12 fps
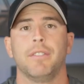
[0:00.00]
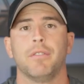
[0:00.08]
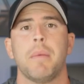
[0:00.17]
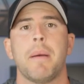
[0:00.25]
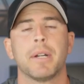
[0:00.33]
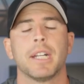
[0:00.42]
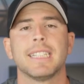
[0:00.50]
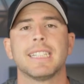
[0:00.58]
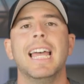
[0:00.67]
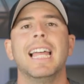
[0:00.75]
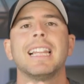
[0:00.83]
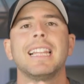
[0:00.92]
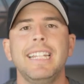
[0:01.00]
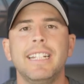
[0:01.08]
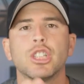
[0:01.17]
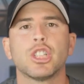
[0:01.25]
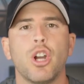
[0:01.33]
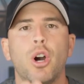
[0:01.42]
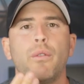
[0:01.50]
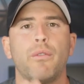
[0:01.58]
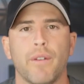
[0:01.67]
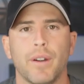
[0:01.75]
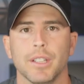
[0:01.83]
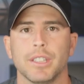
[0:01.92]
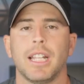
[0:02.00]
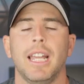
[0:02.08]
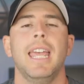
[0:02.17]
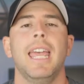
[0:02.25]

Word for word: Remember this leaders go first.